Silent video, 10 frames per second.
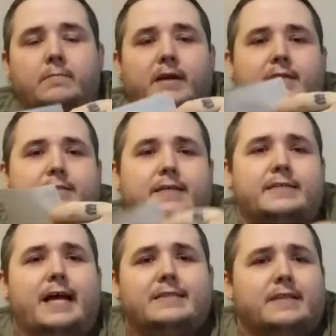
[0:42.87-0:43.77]
I'm not going to say
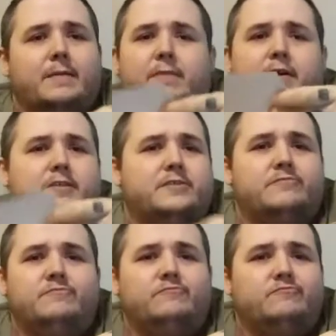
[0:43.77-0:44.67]
his last name
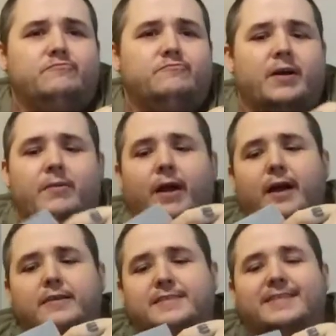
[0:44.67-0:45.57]
because I don't know
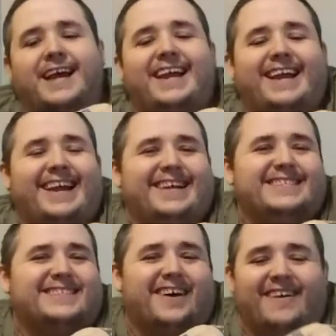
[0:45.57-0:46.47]
how to say
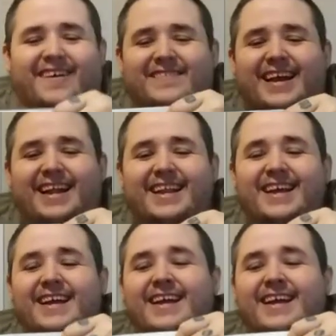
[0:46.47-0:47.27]
it. Sorry, man.